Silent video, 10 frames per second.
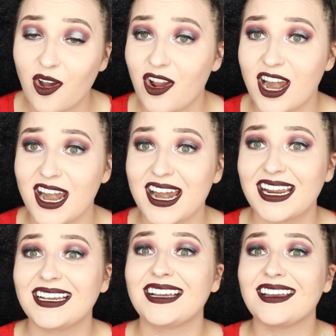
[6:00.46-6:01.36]
are,
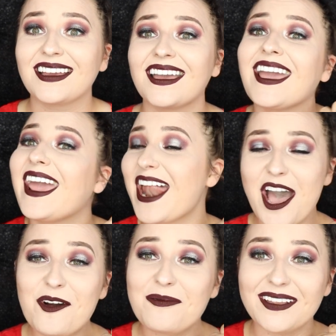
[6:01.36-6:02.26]
and
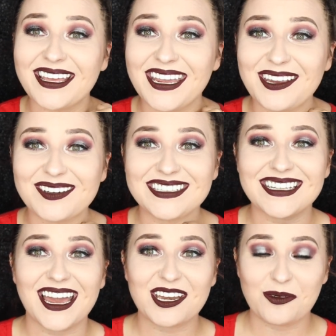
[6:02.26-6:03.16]
hopefully you
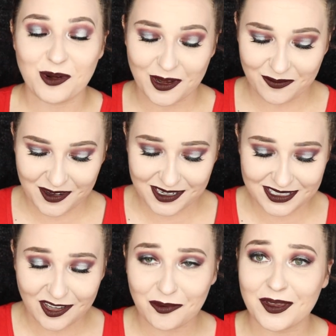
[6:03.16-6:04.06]
decide you want them for
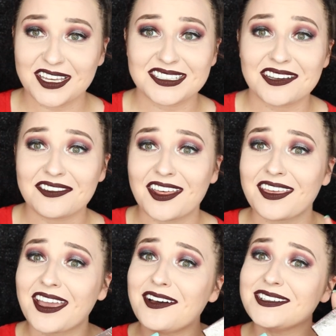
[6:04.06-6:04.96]
yourself, because if
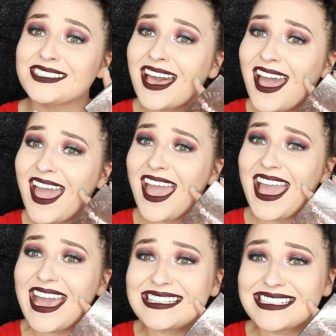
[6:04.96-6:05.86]
nothing else,
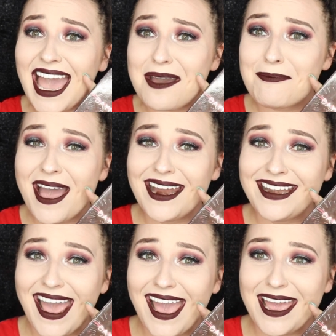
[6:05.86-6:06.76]
it's got my
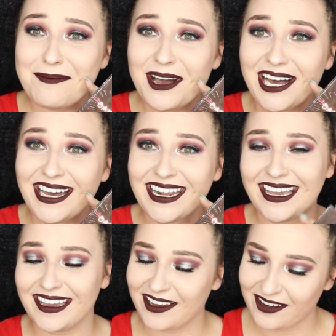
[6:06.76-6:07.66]
name on
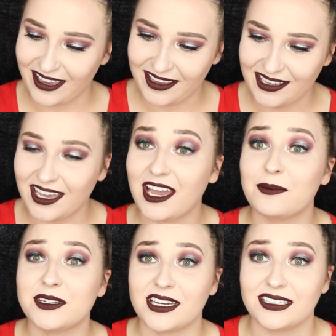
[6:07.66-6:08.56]
it. Okay,
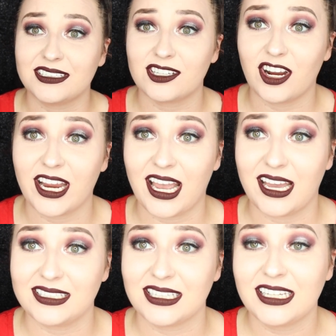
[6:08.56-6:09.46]
I'm done. Sorry,
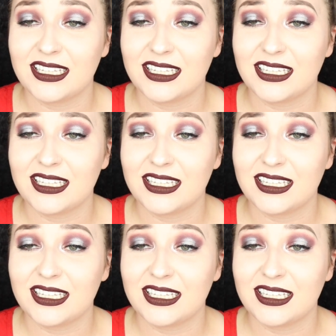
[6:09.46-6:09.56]
guys.